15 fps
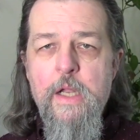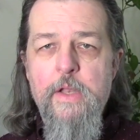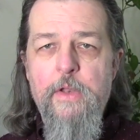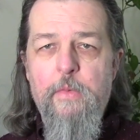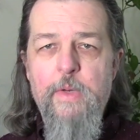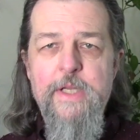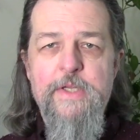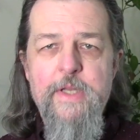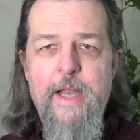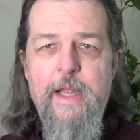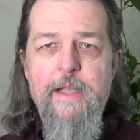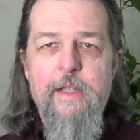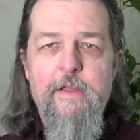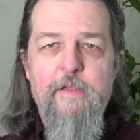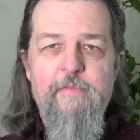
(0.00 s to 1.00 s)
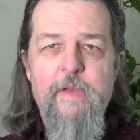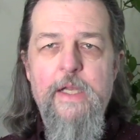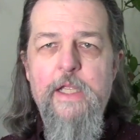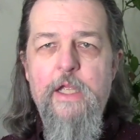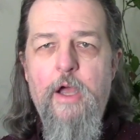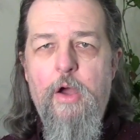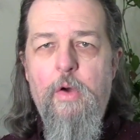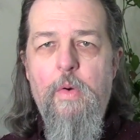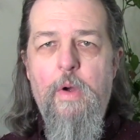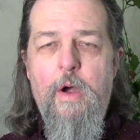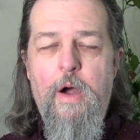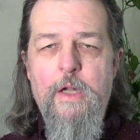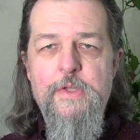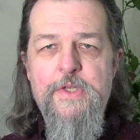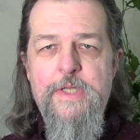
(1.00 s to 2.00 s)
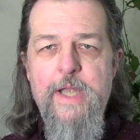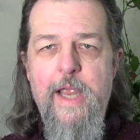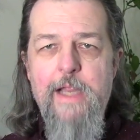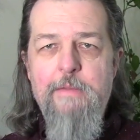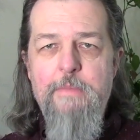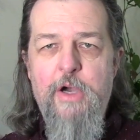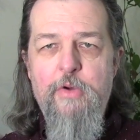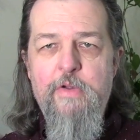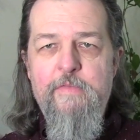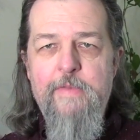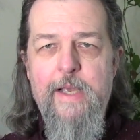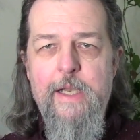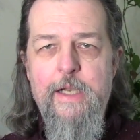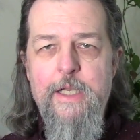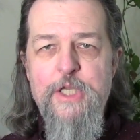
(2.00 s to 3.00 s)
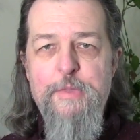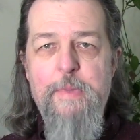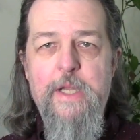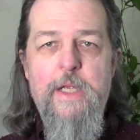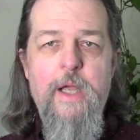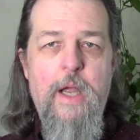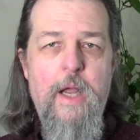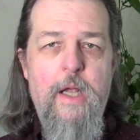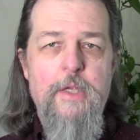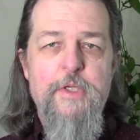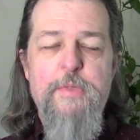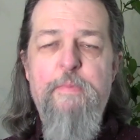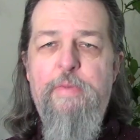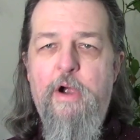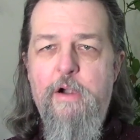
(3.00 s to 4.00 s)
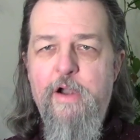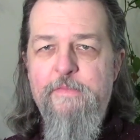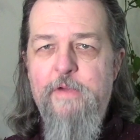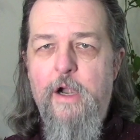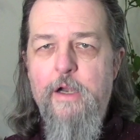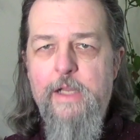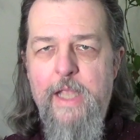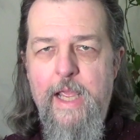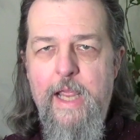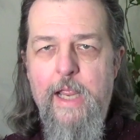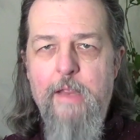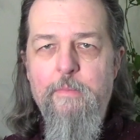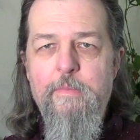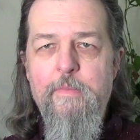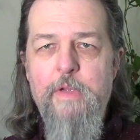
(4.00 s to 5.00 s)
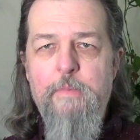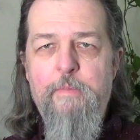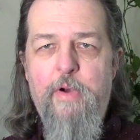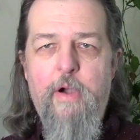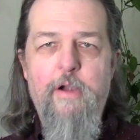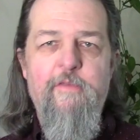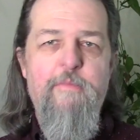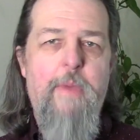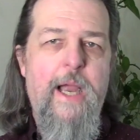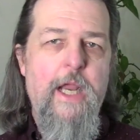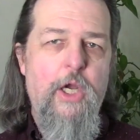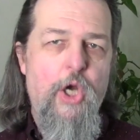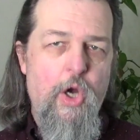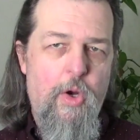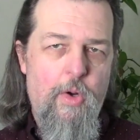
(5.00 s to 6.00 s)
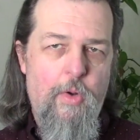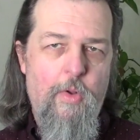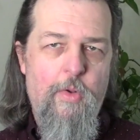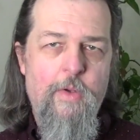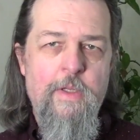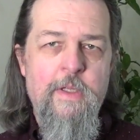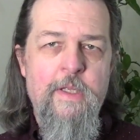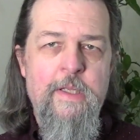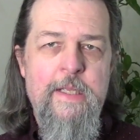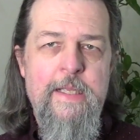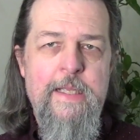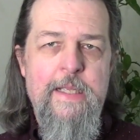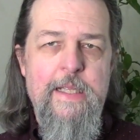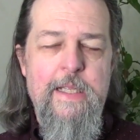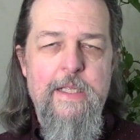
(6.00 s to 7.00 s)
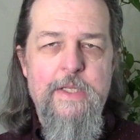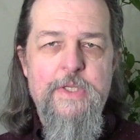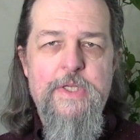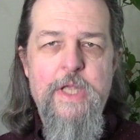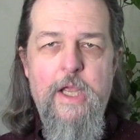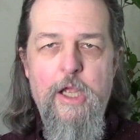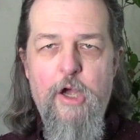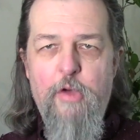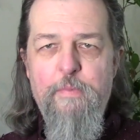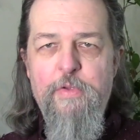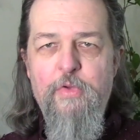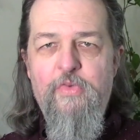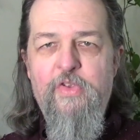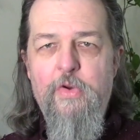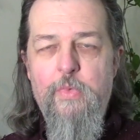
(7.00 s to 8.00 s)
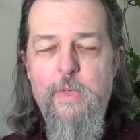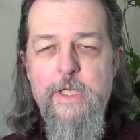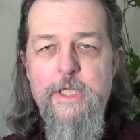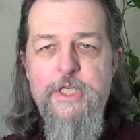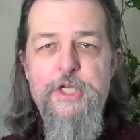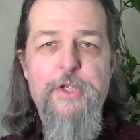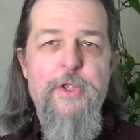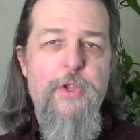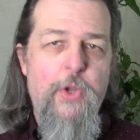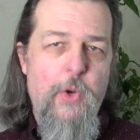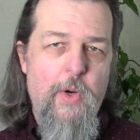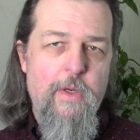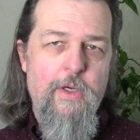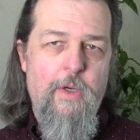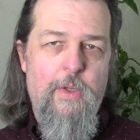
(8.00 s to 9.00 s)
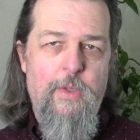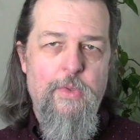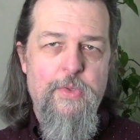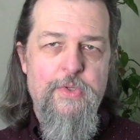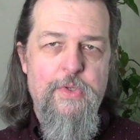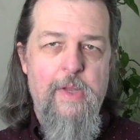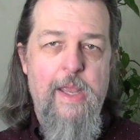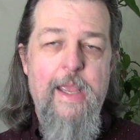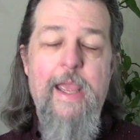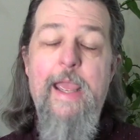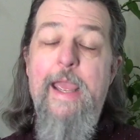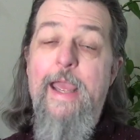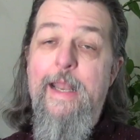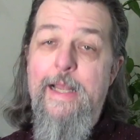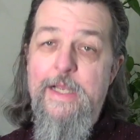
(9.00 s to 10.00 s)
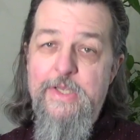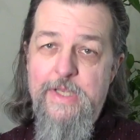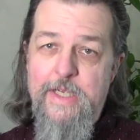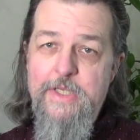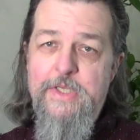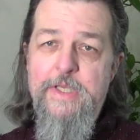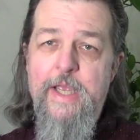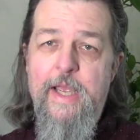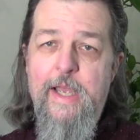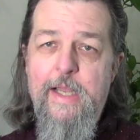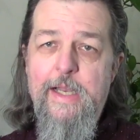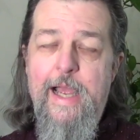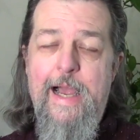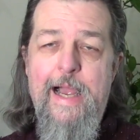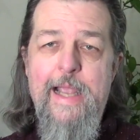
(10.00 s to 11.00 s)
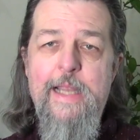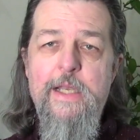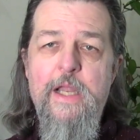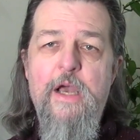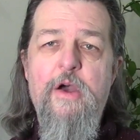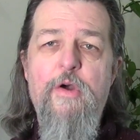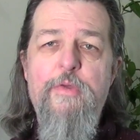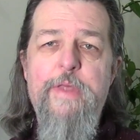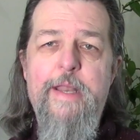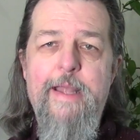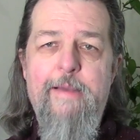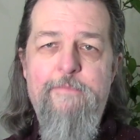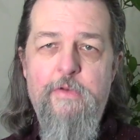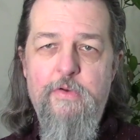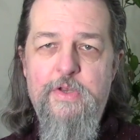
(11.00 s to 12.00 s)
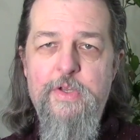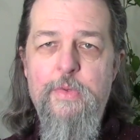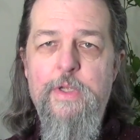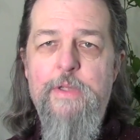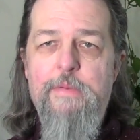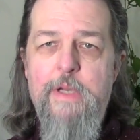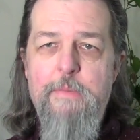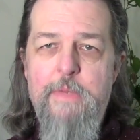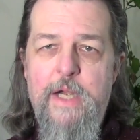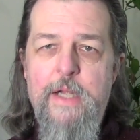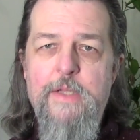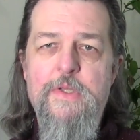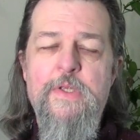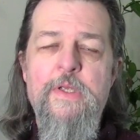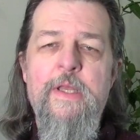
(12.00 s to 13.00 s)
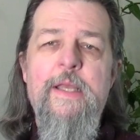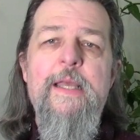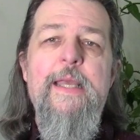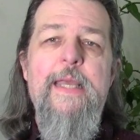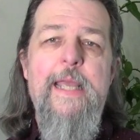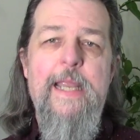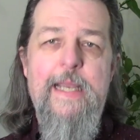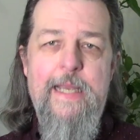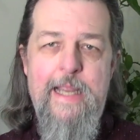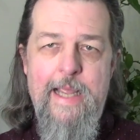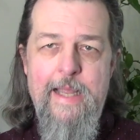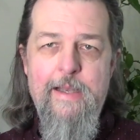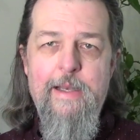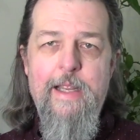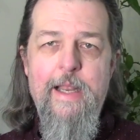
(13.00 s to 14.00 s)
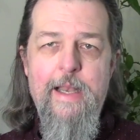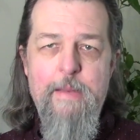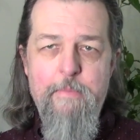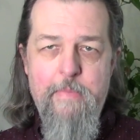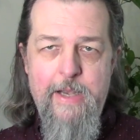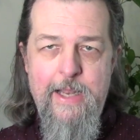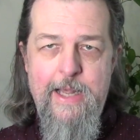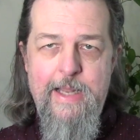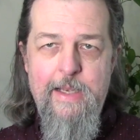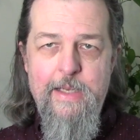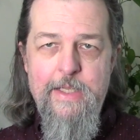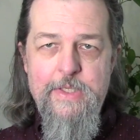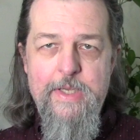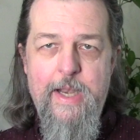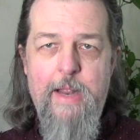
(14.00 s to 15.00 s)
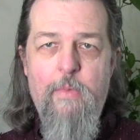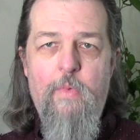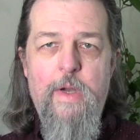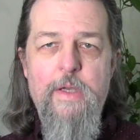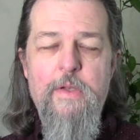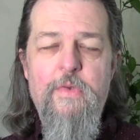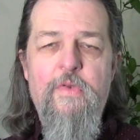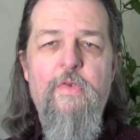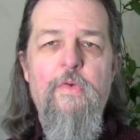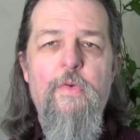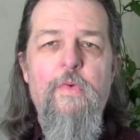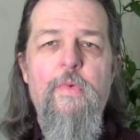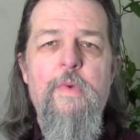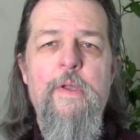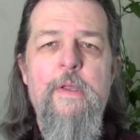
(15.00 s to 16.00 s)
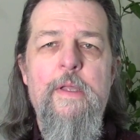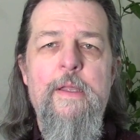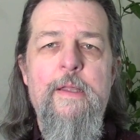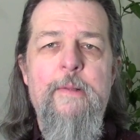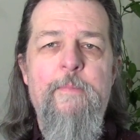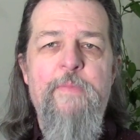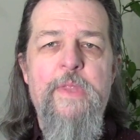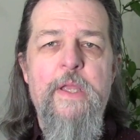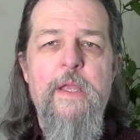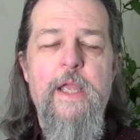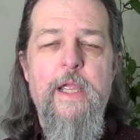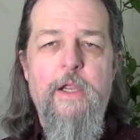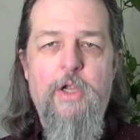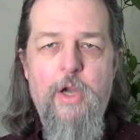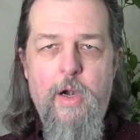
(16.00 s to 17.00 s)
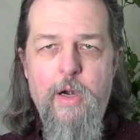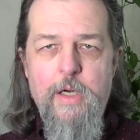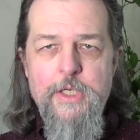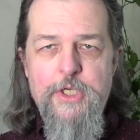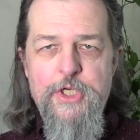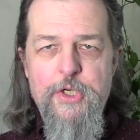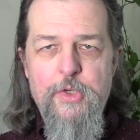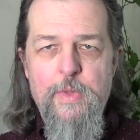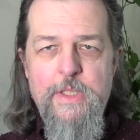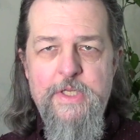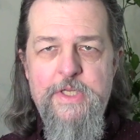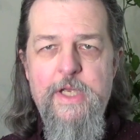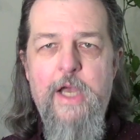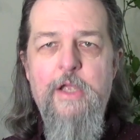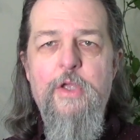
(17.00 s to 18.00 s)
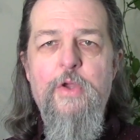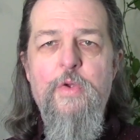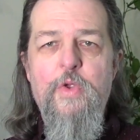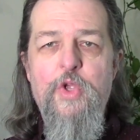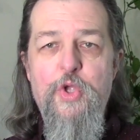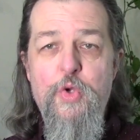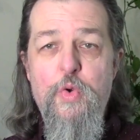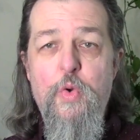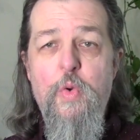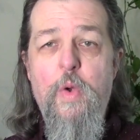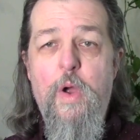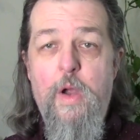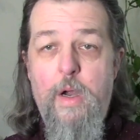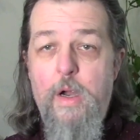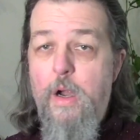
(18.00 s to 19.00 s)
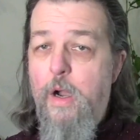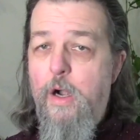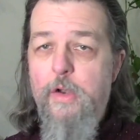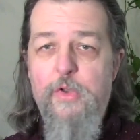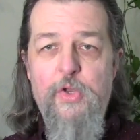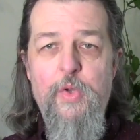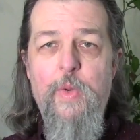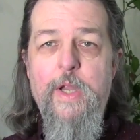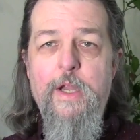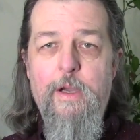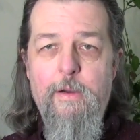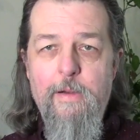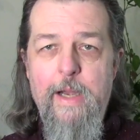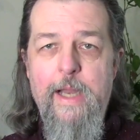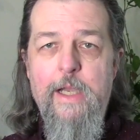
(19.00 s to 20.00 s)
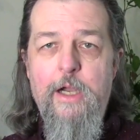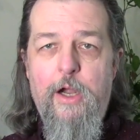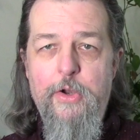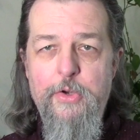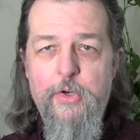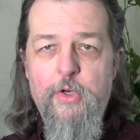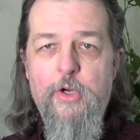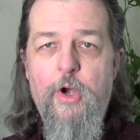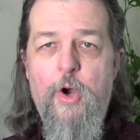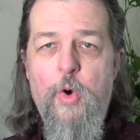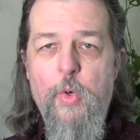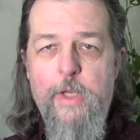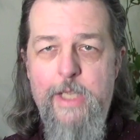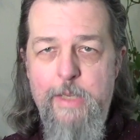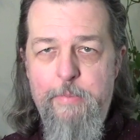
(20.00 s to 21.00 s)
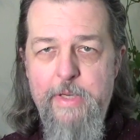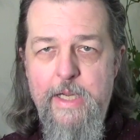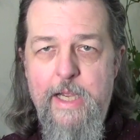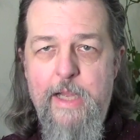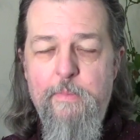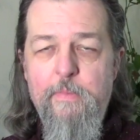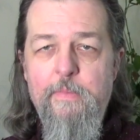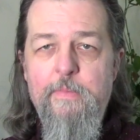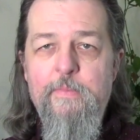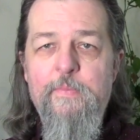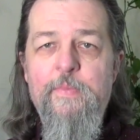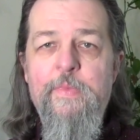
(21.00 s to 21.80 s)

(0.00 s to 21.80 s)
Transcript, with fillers: the reason I did the video on staying motivated is because part of our game, part of my goal, is to help you to reach your goals. And as I said, I know that after two or three months, it can get monotonous. And I wanted to encourage you and tell you, you are doing great on your goal. Keep it up.